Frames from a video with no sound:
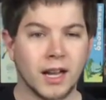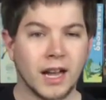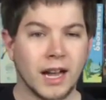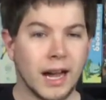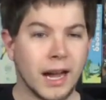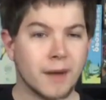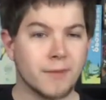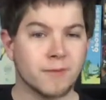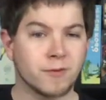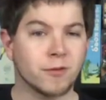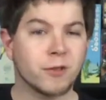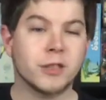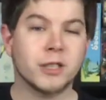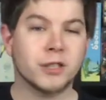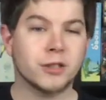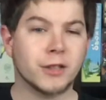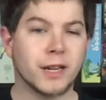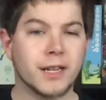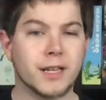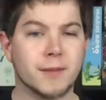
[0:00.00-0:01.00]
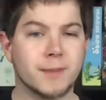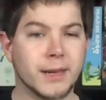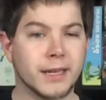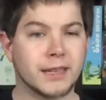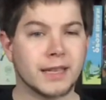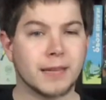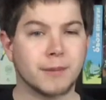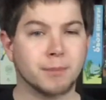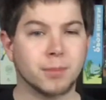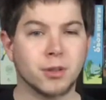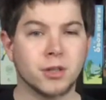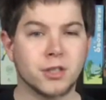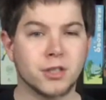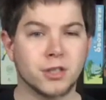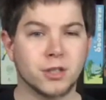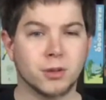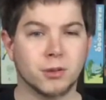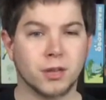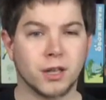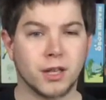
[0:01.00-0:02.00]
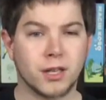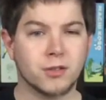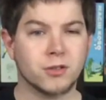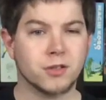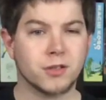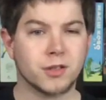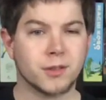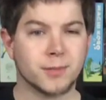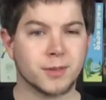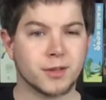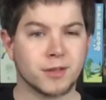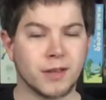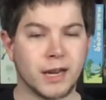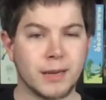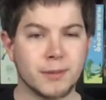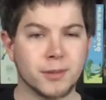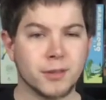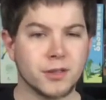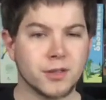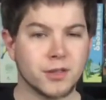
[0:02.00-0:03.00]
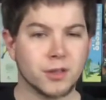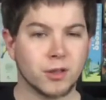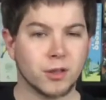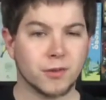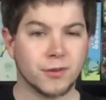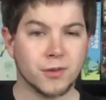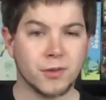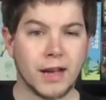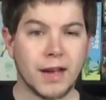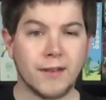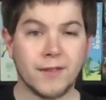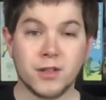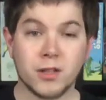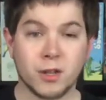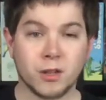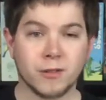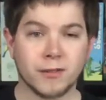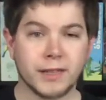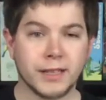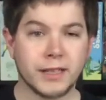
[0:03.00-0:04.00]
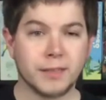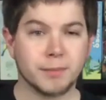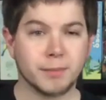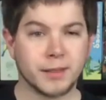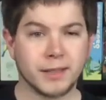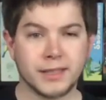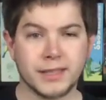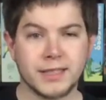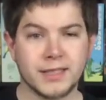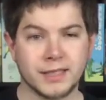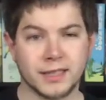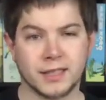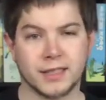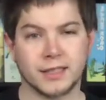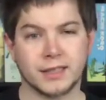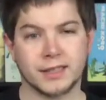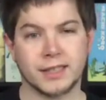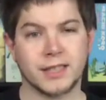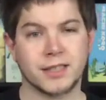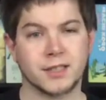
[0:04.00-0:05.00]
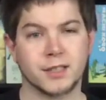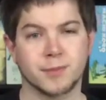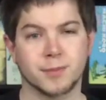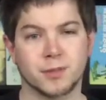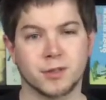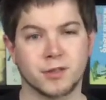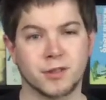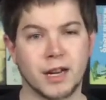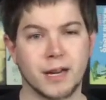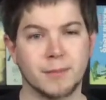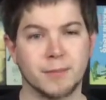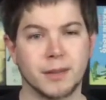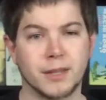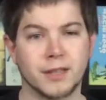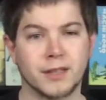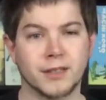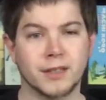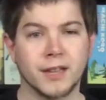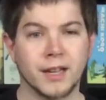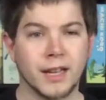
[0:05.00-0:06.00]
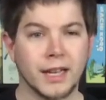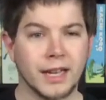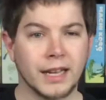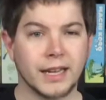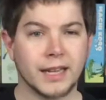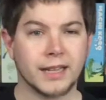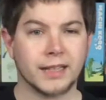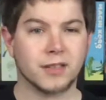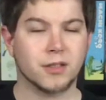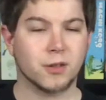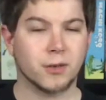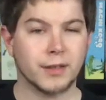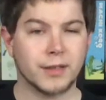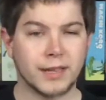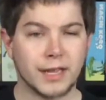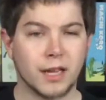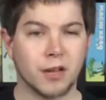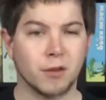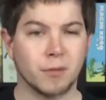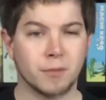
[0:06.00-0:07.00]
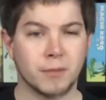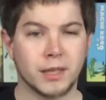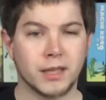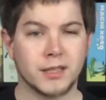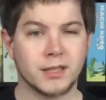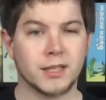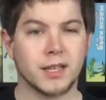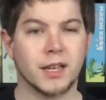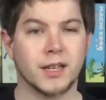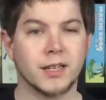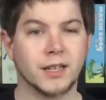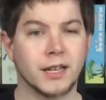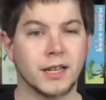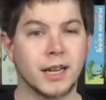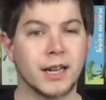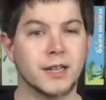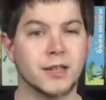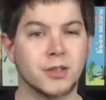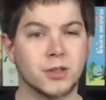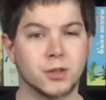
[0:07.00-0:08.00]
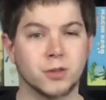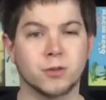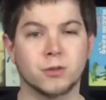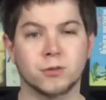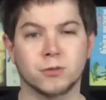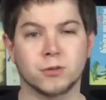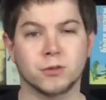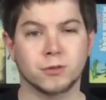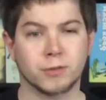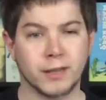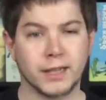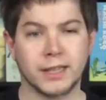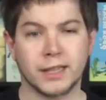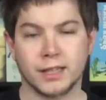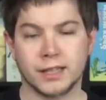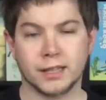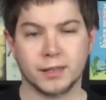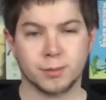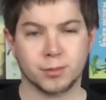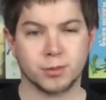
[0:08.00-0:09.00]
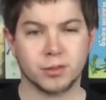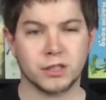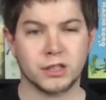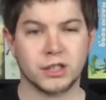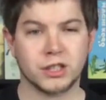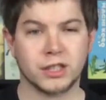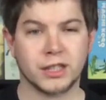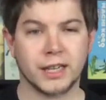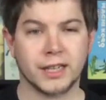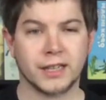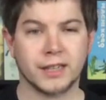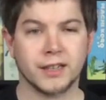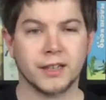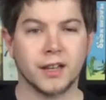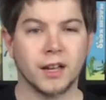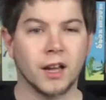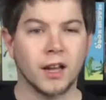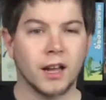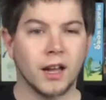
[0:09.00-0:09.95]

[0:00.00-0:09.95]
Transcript: I'm really trying to make that push to 100 subscribers, so if you haven't already, please click that subscribe button. It's going to help me a ton, and I do greatly appreciate it.